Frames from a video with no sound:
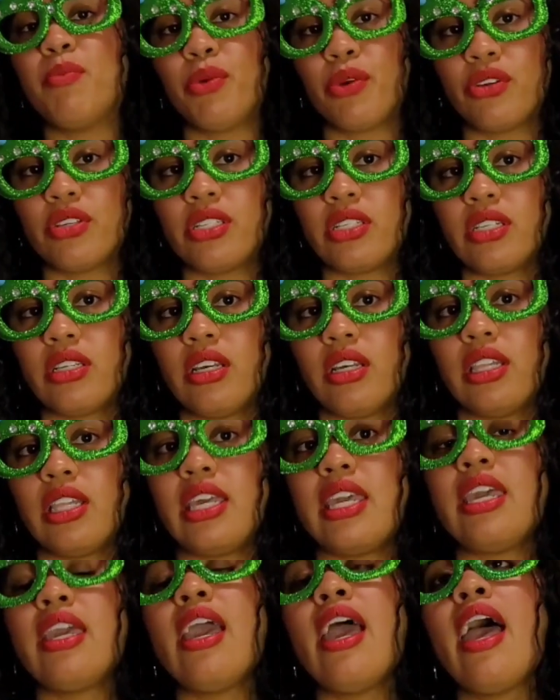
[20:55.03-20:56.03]

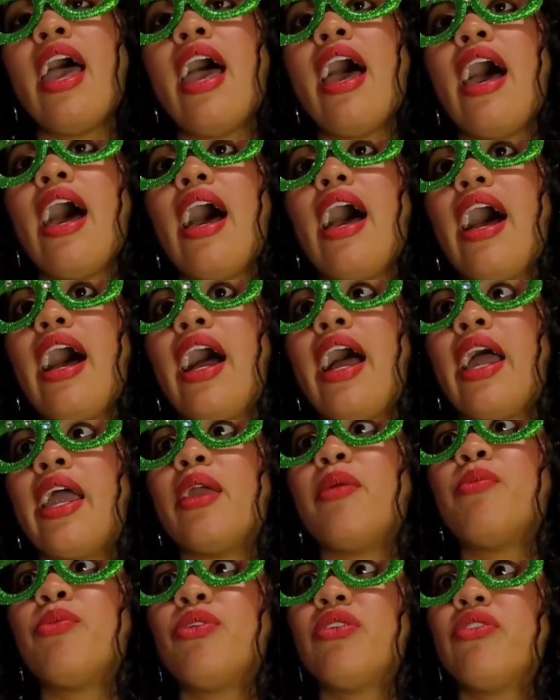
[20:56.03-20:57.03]
personally,
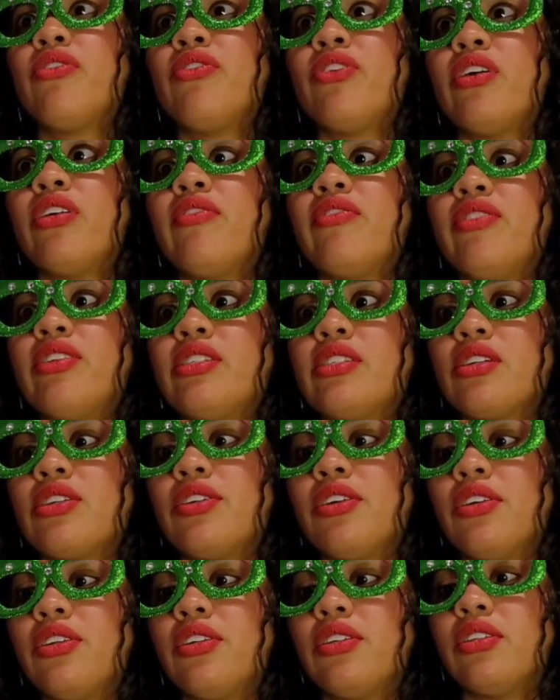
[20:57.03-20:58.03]
I prefer
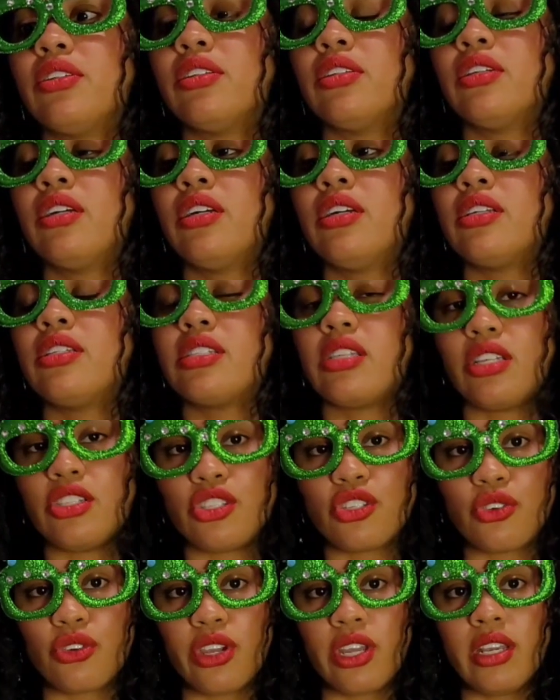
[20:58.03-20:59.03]
physical
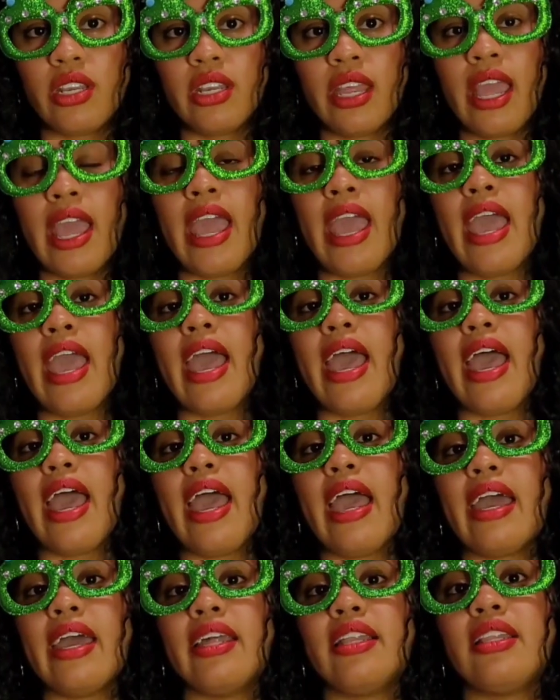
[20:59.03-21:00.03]
sunscreen.
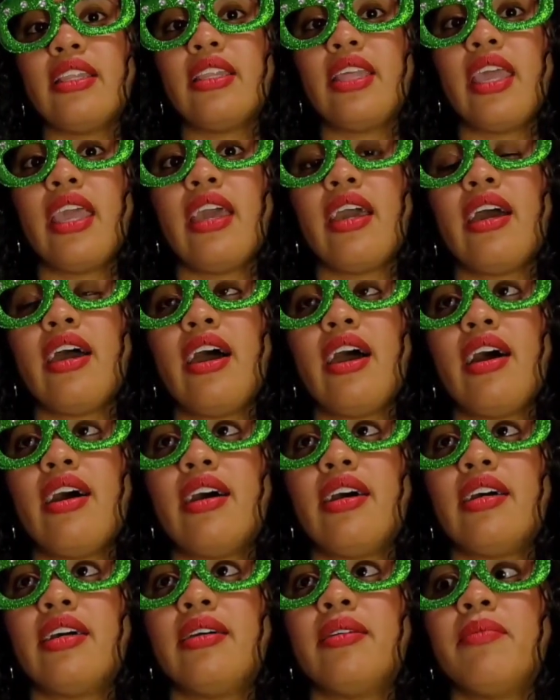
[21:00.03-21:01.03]
And there
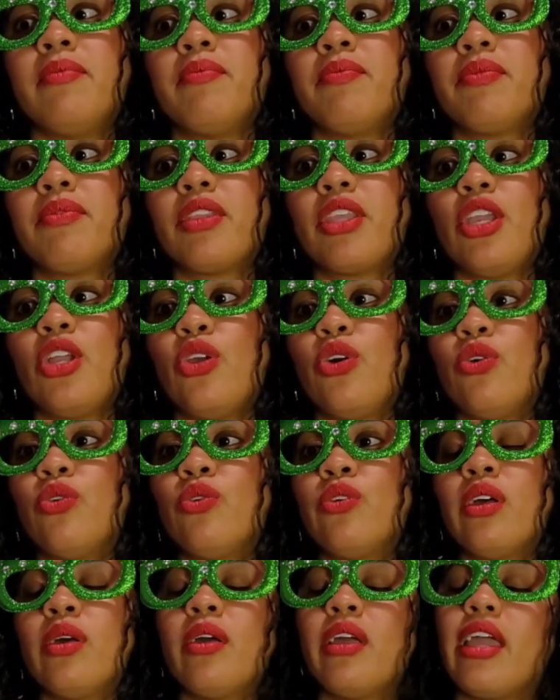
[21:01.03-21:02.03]
are, you know,
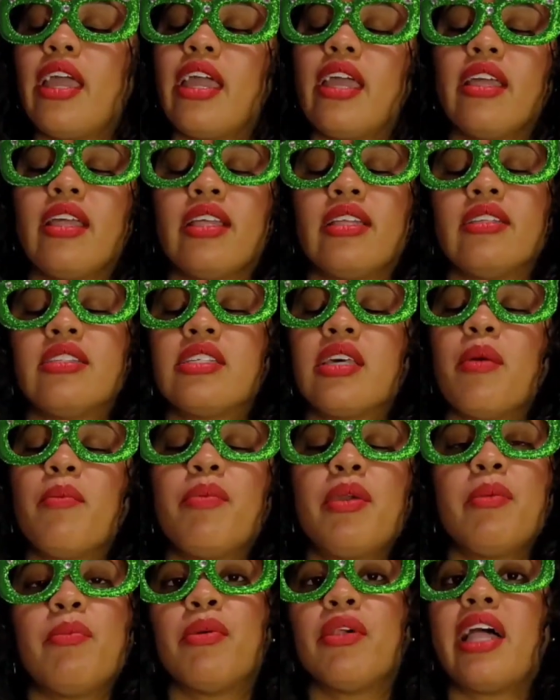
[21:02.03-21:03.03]
some
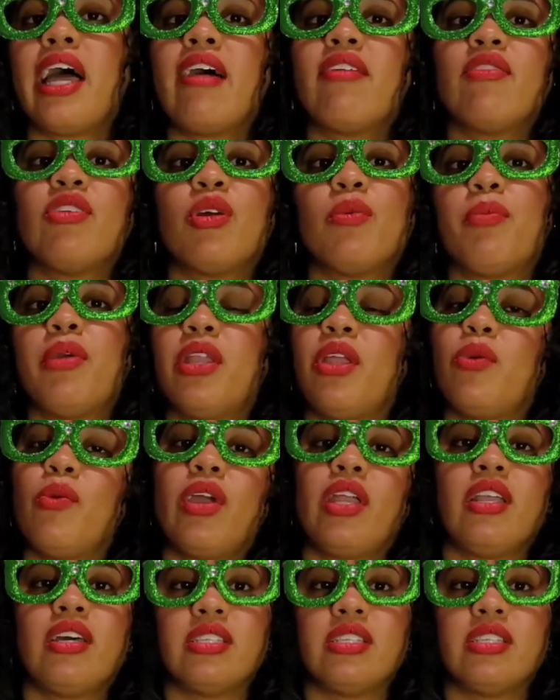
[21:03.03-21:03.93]
people have an opinion where it